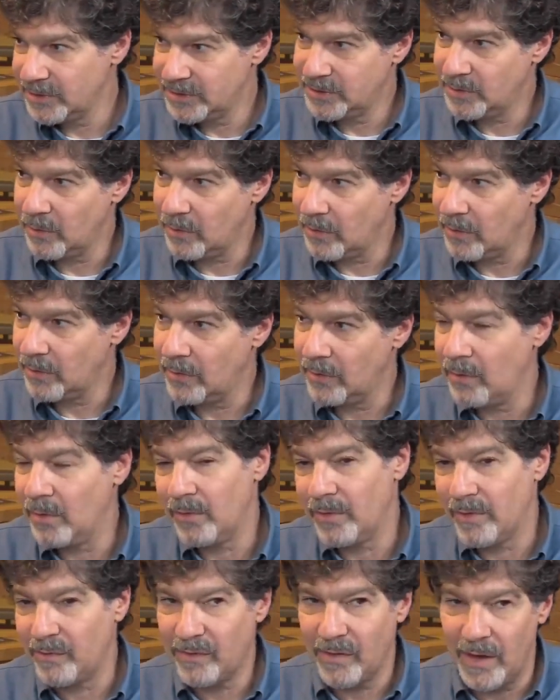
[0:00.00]
shorter, or
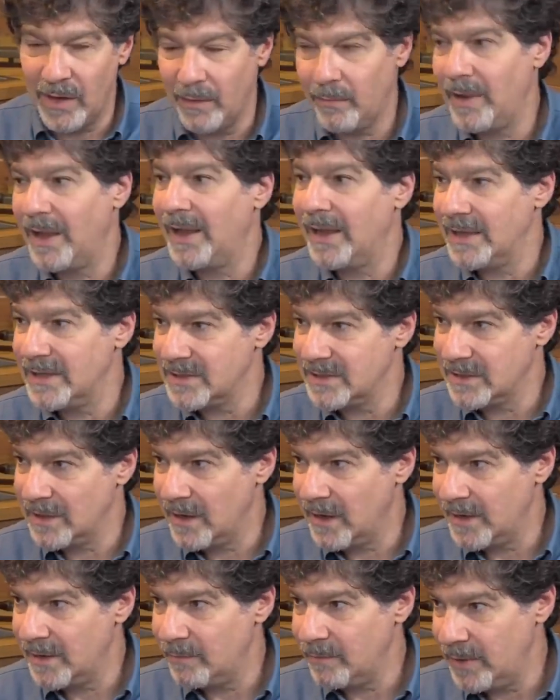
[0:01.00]
the same as
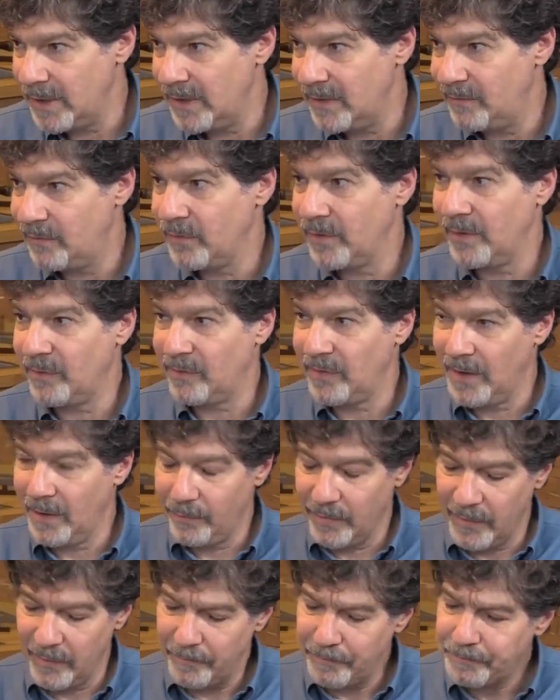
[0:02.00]
line B, for example?